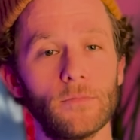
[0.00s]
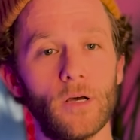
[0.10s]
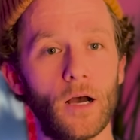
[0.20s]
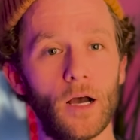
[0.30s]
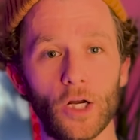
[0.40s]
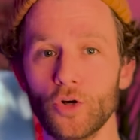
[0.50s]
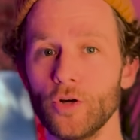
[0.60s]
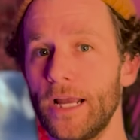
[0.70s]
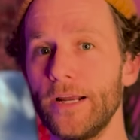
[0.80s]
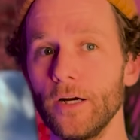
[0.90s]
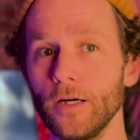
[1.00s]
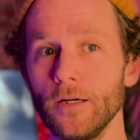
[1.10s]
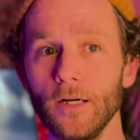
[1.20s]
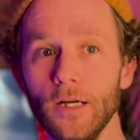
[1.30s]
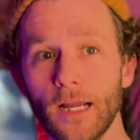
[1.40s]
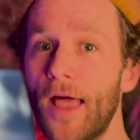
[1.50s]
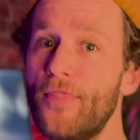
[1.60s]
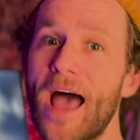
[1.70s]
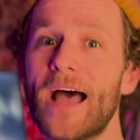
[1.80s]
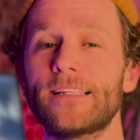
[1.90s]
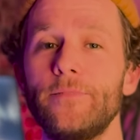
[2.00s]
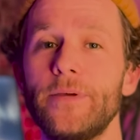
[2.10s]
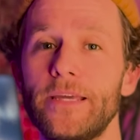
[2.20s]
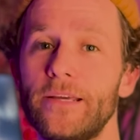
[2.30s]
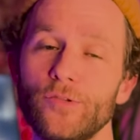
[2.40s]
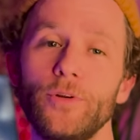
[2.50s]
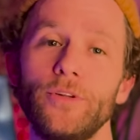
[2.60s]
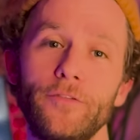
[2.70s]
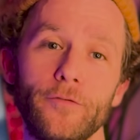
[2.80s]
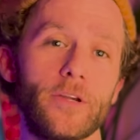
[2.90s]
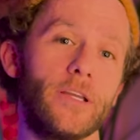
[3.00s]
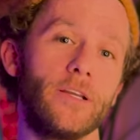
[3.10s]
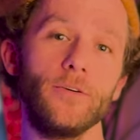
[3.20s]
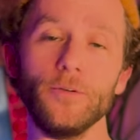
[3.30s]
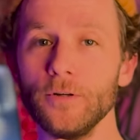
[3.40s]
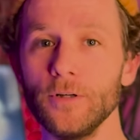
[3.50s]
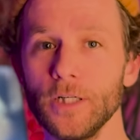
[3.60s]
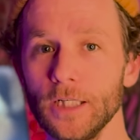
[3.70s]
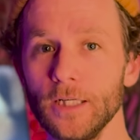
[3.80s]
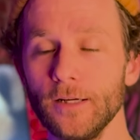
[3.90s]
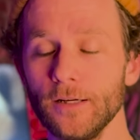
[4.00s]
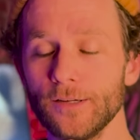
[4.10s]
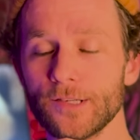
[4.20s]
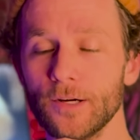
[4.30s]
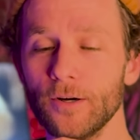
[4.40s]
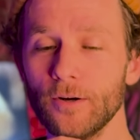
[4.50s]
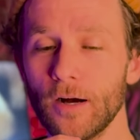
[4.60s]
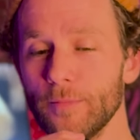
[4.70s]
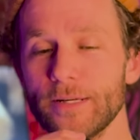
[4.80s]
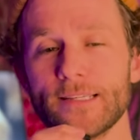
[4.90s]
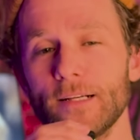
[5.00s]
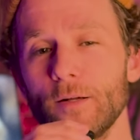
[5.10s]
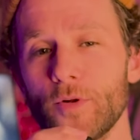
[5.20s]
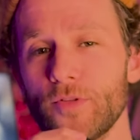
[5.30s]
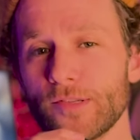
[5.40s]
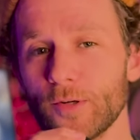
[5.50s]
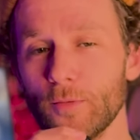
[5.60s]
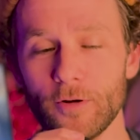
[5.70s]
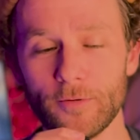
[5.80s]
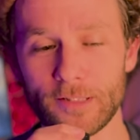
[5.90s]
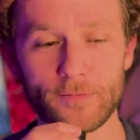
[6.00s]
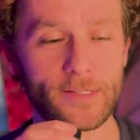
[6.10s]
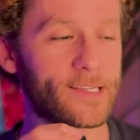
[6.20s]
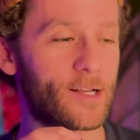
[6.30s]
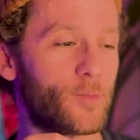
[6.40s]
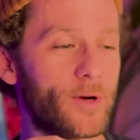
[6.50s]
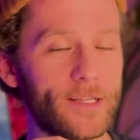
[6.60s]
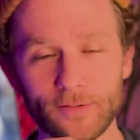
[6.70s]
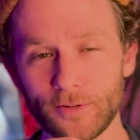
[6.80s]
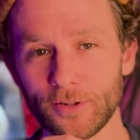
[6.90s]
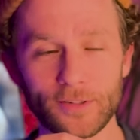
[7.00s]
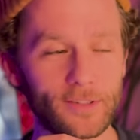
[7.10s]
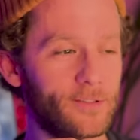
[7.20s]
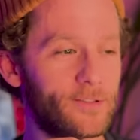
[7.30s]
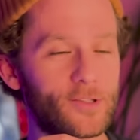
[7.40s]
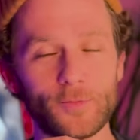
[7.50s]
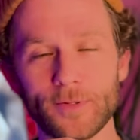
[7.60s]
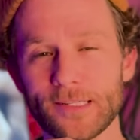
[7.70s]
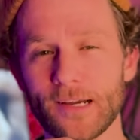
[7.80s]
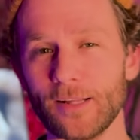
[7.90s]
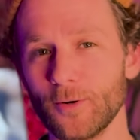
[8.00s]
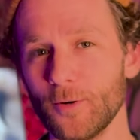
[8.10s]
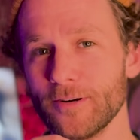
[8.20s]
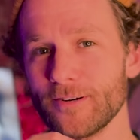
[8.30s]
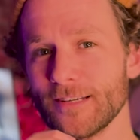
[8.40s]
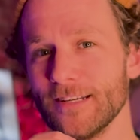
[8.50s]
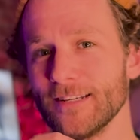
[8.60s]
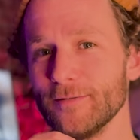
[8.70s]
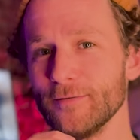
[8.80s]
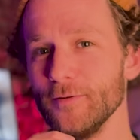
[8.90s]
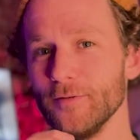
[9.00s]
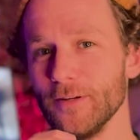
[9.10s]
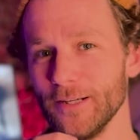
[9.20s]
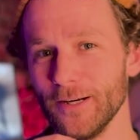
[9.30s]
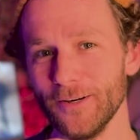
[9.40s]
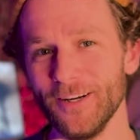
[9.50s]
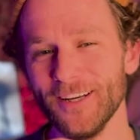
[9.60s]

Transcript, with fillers: a, a creator. And that to me is really freaking cool. So I'm going to celebrate these little moments. I'm going to celebrate the little stupid Skyler orders Indian food video